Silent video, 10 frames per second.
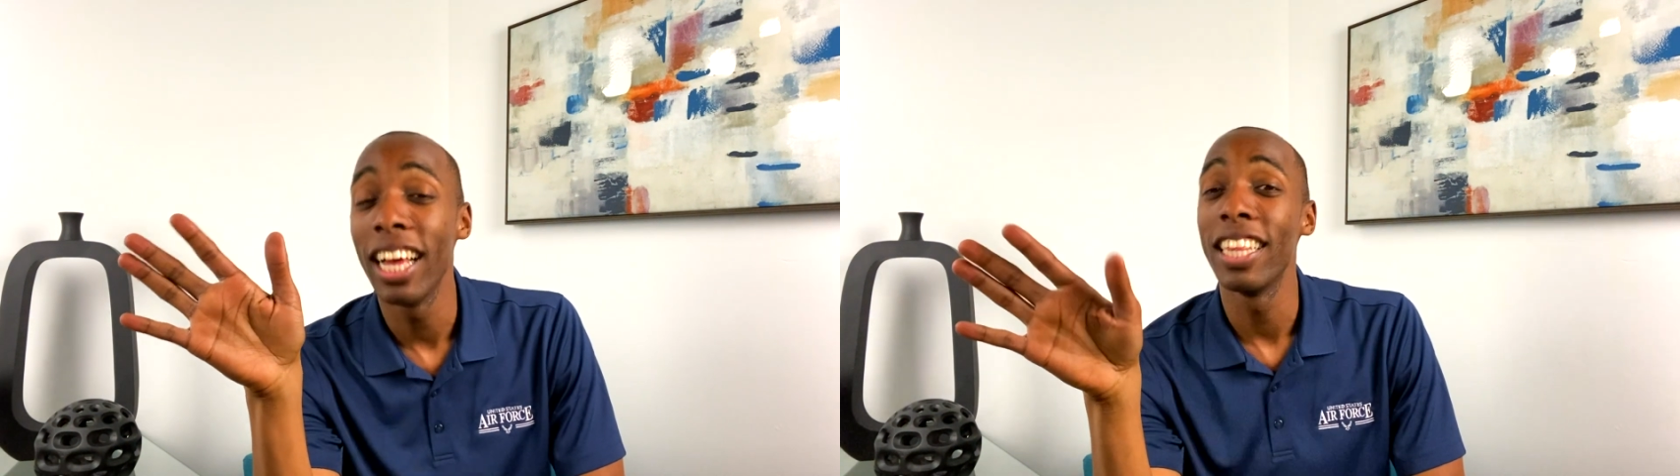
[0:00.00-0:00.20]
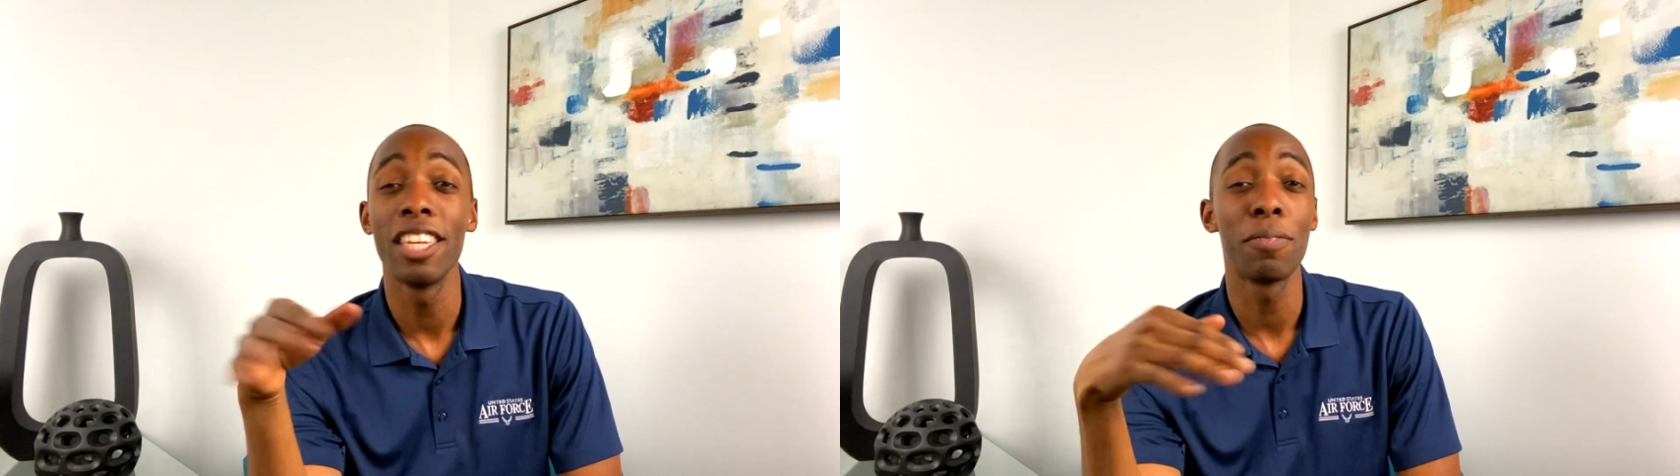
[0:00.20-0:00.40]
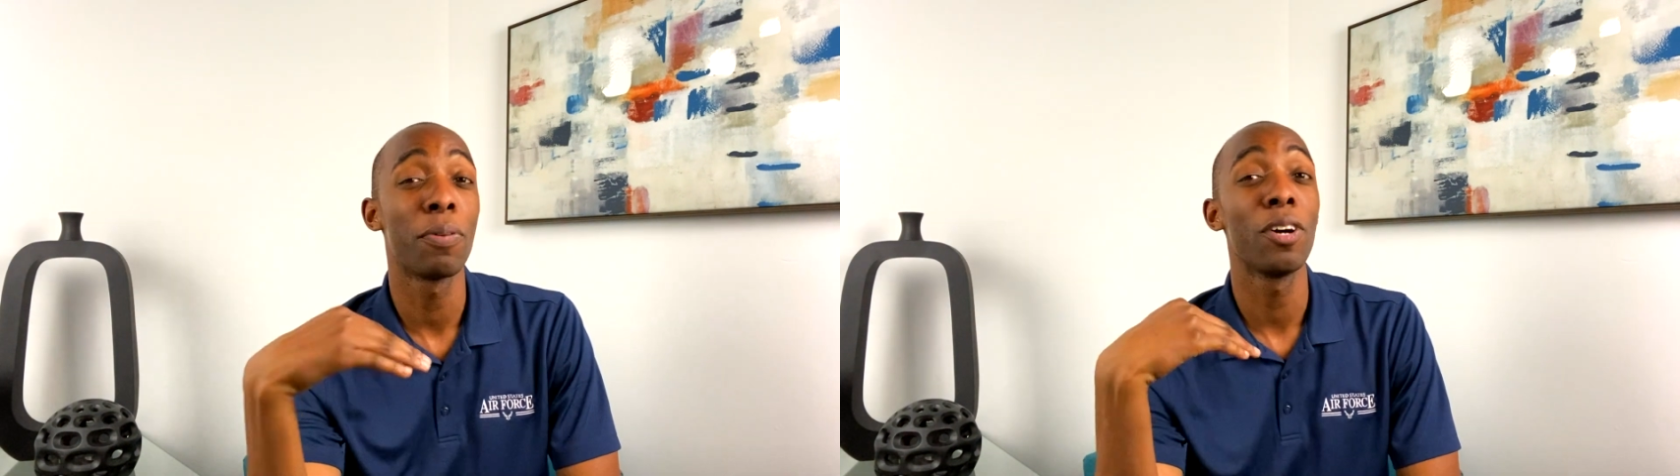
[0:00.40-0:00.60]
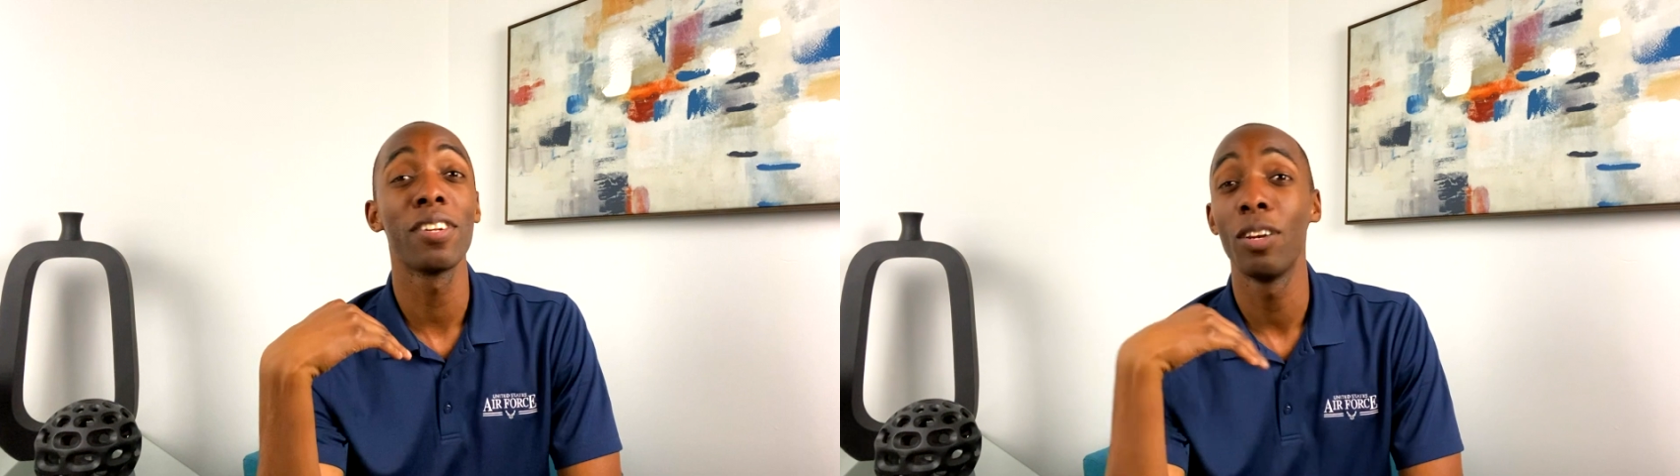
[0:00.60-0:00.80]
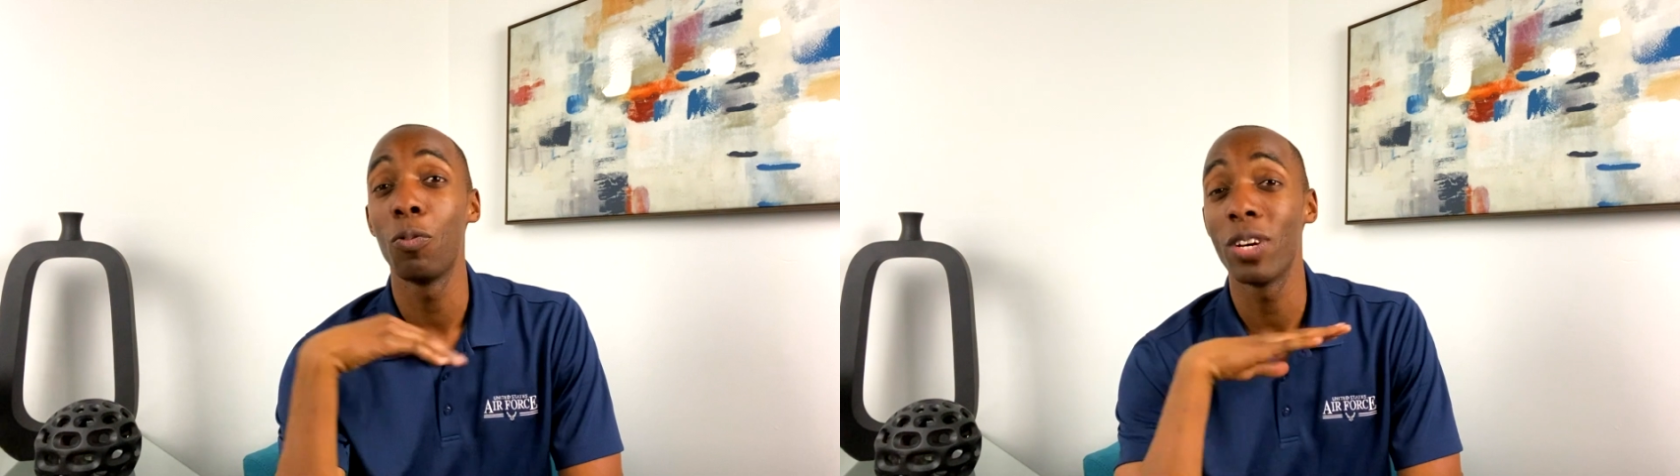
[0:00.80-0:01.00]
This
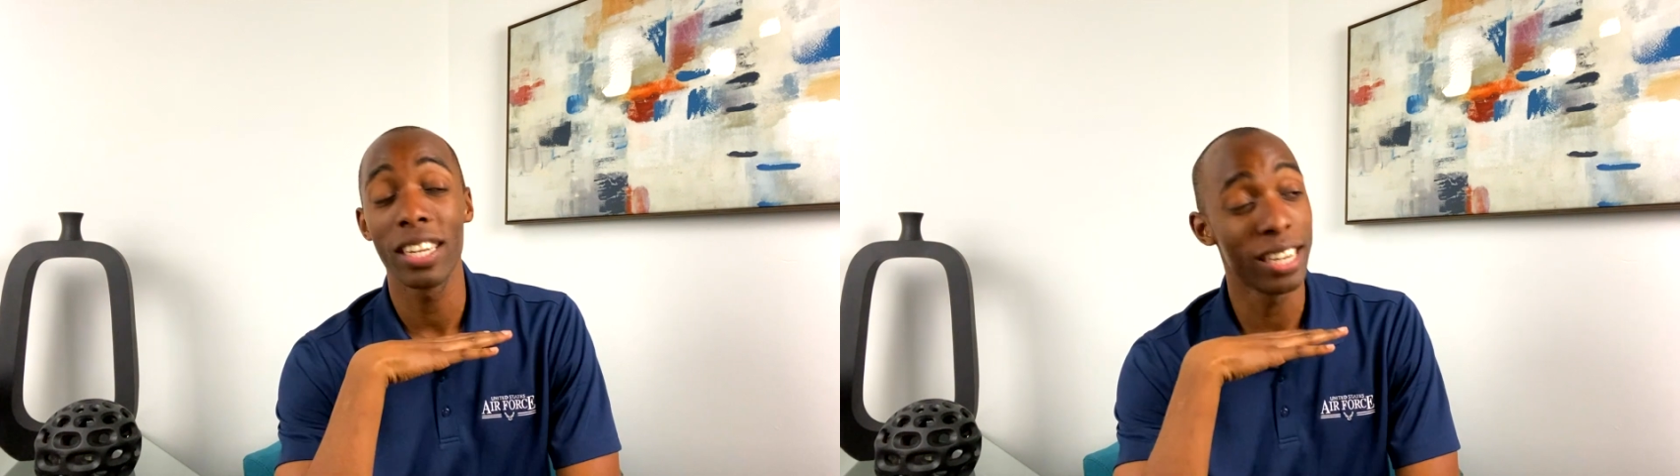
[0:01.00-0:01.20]
person was